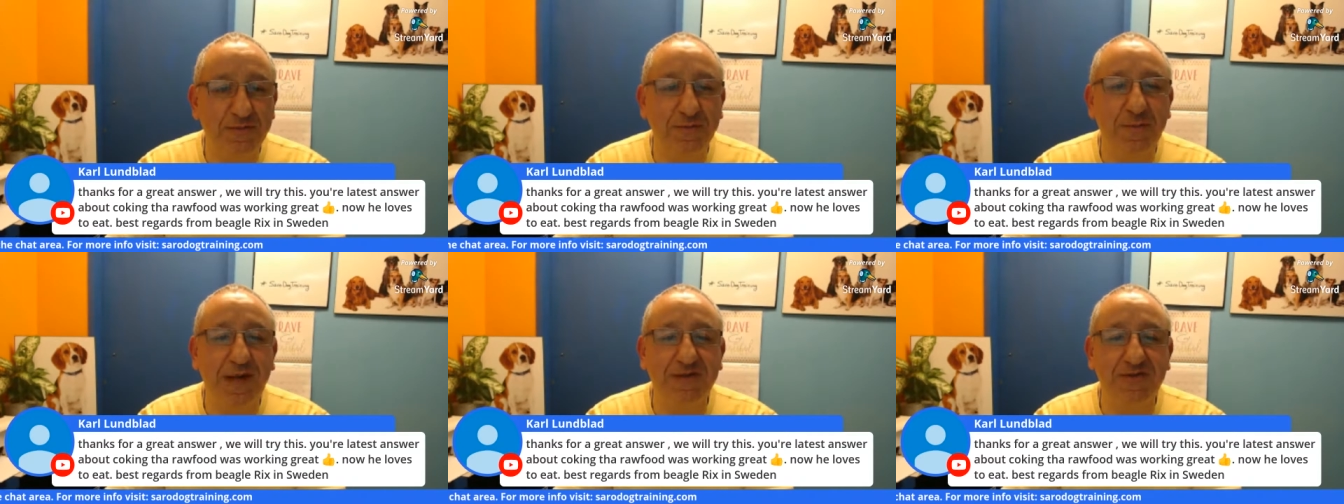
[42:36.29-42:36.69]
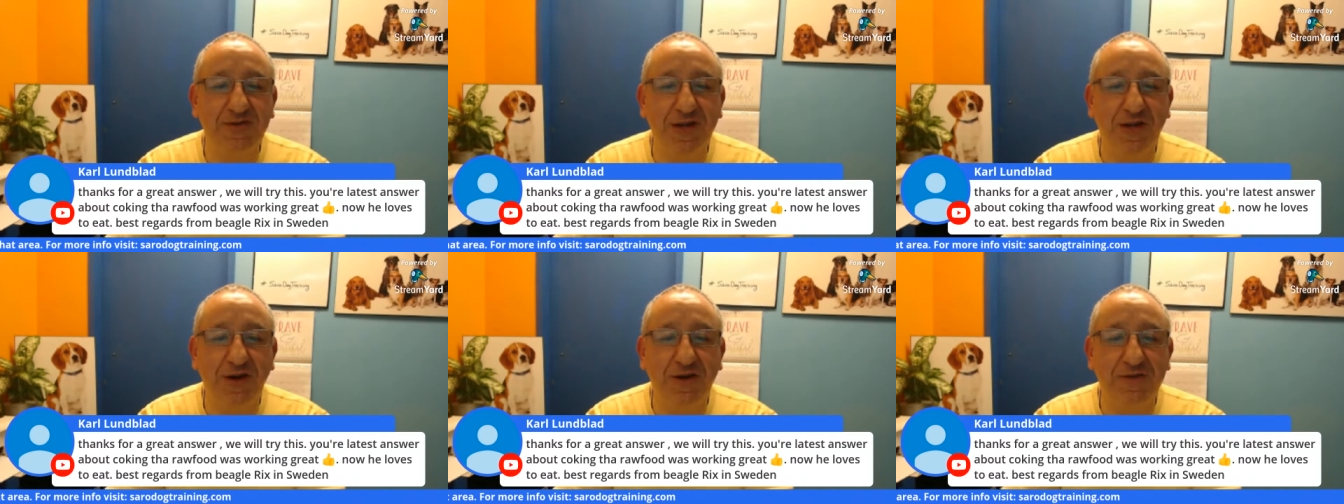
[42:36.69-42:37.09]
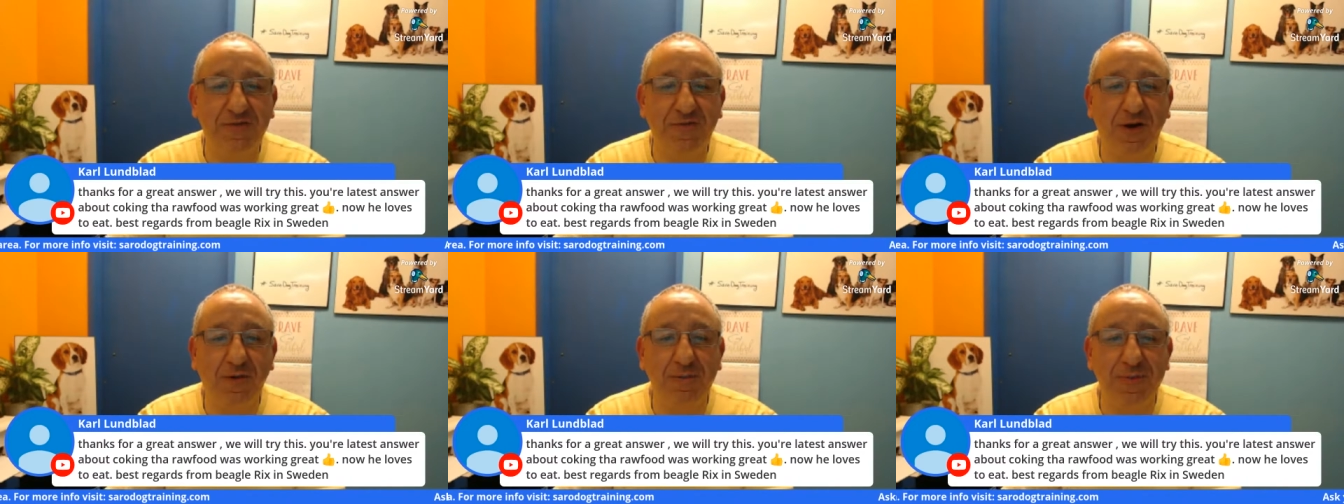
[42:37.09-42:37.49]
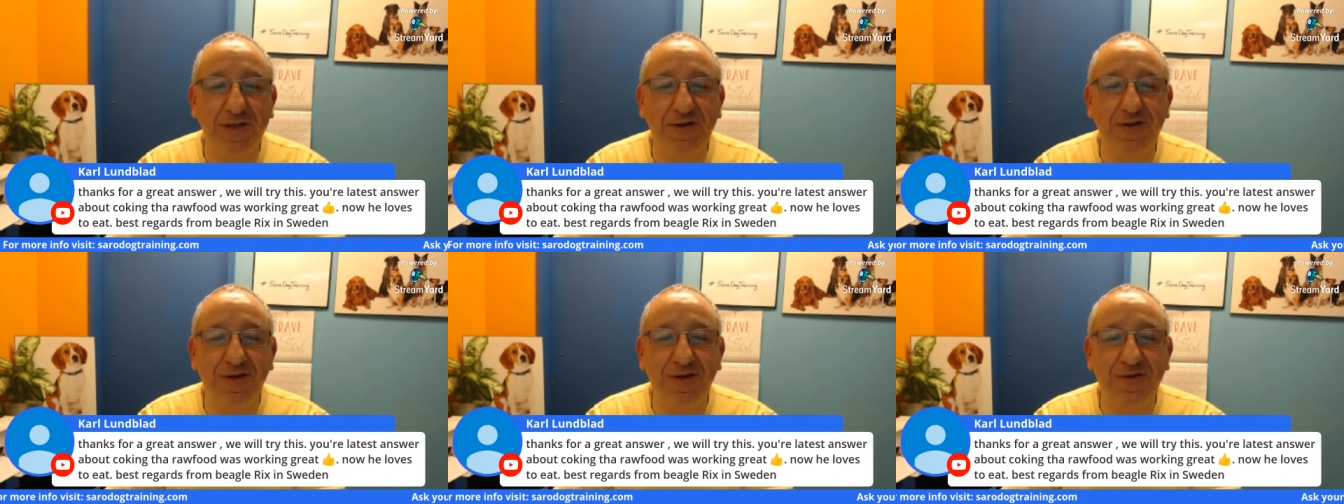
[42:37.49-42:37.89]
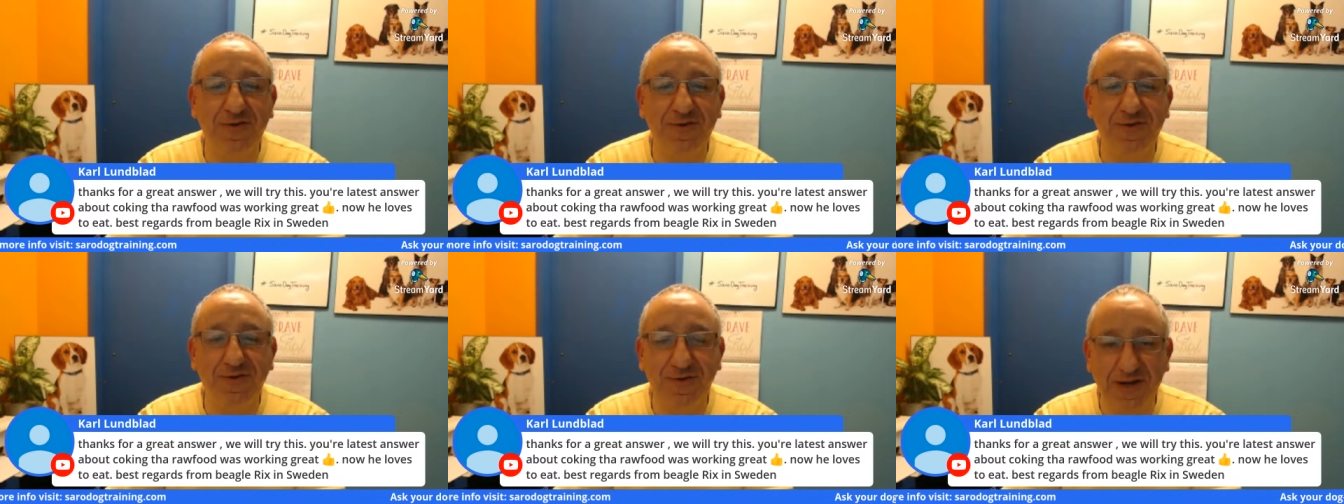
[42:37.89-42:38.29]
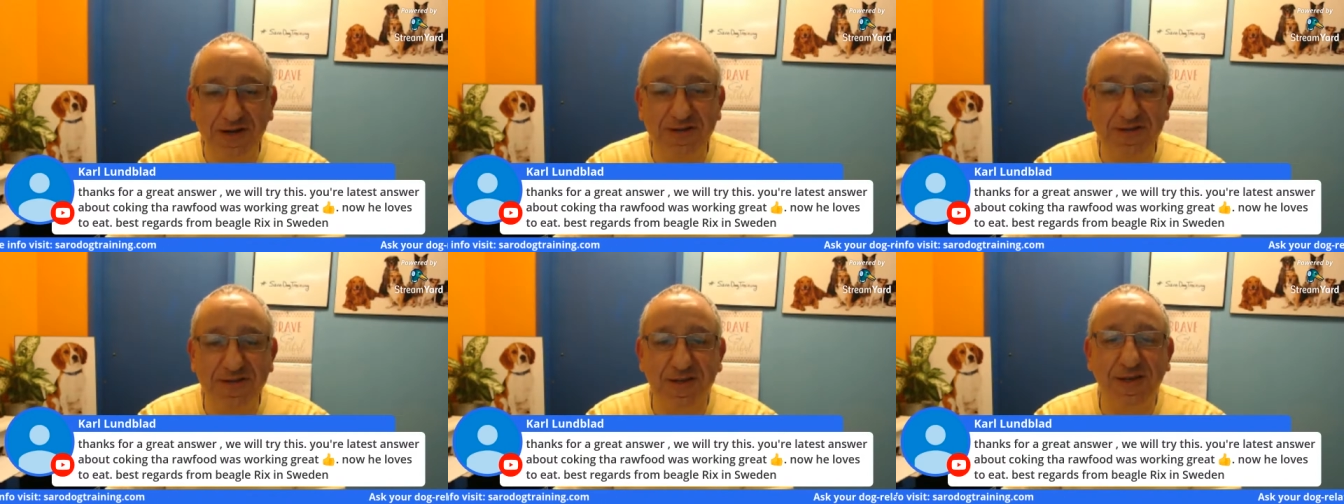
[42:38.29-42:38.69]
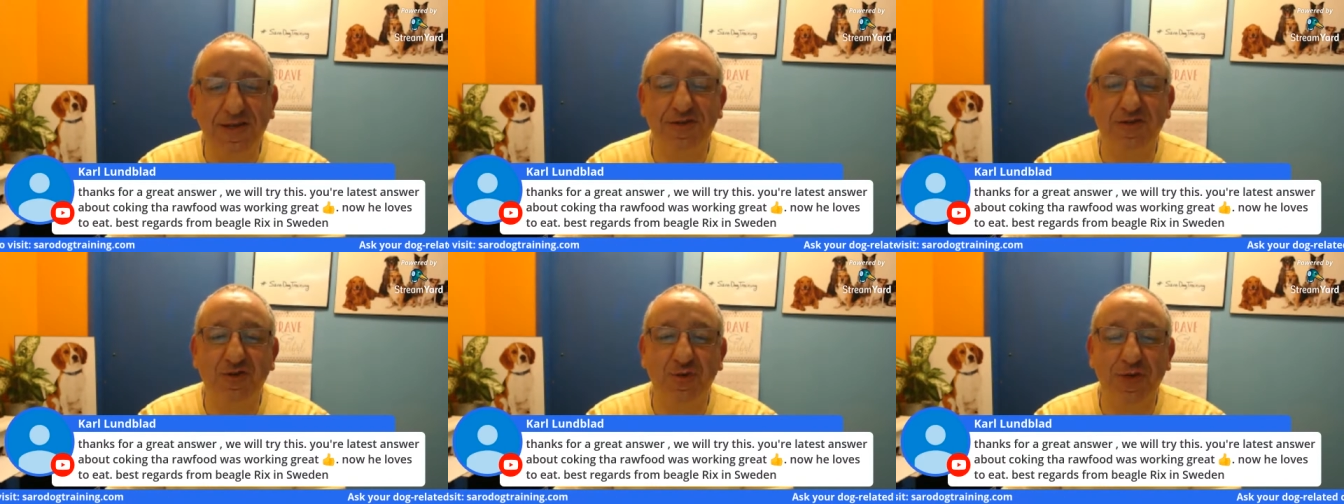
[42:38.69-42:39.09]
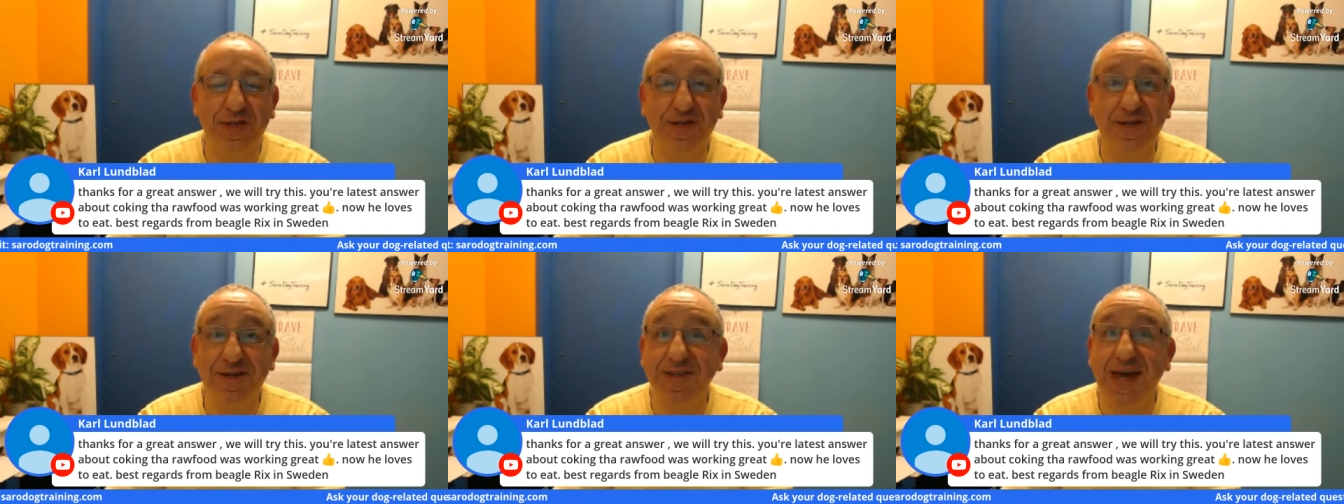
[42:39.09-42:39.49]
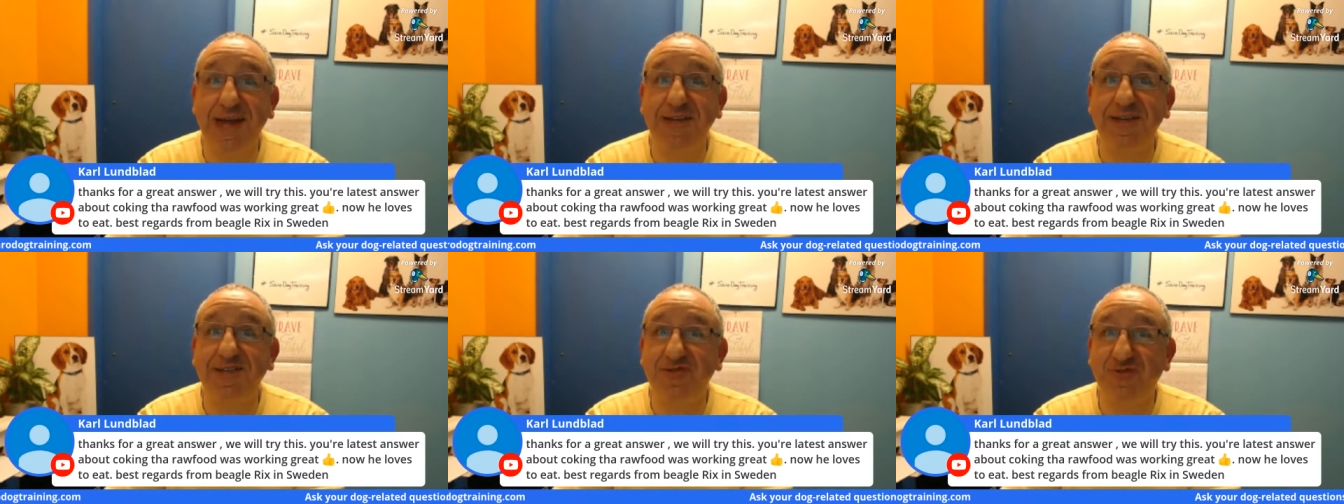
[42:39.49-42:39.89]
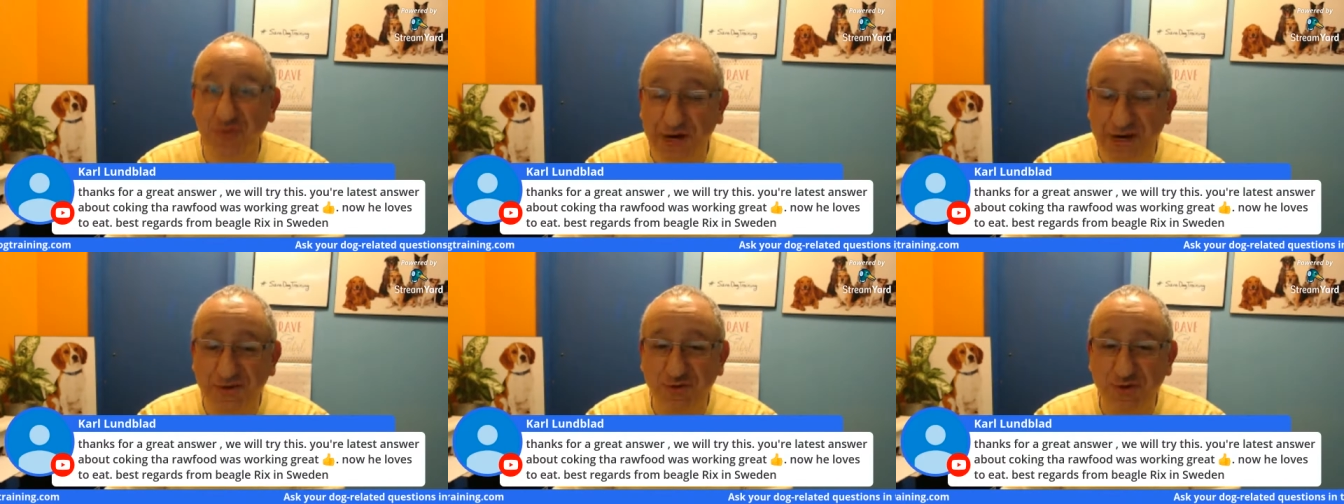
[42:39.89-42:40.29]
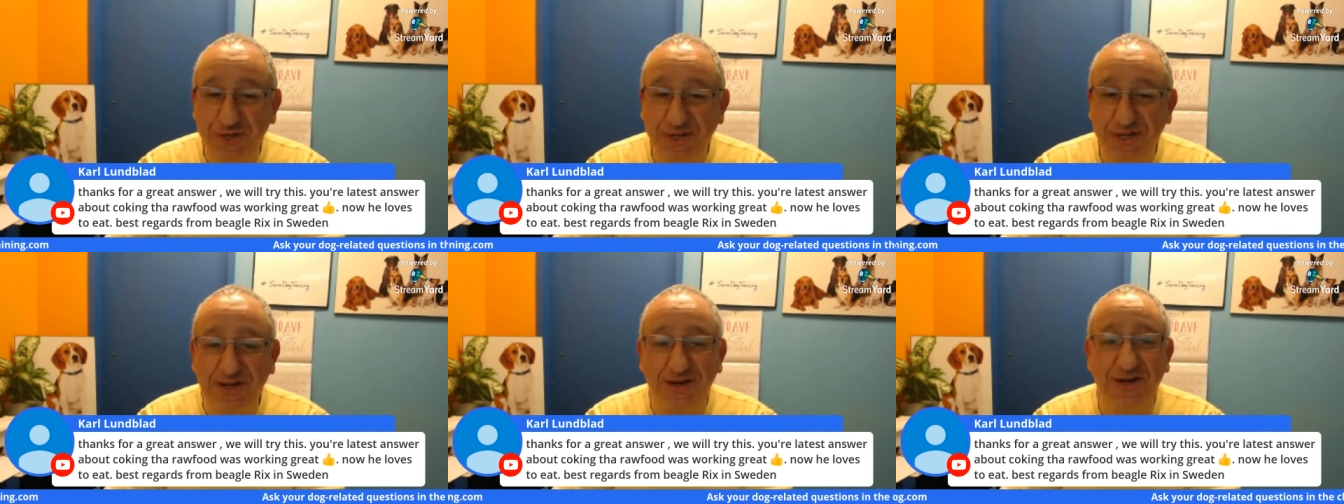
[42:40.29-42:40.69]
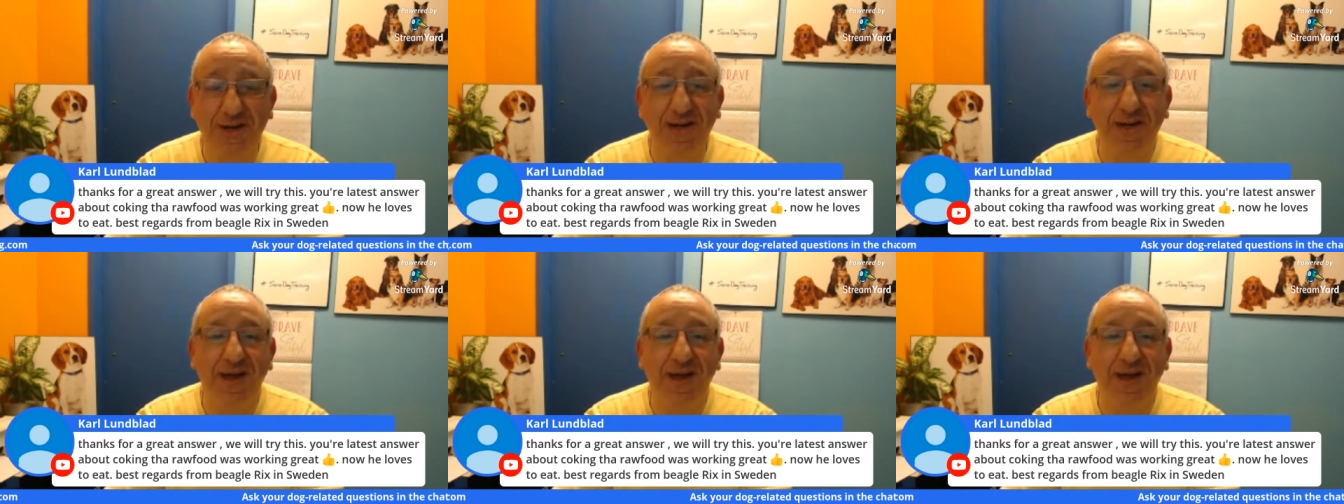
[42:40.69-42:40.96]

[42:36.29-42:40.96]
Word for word: Best regards from Vigor Ricks in Sweden. That is great to hear.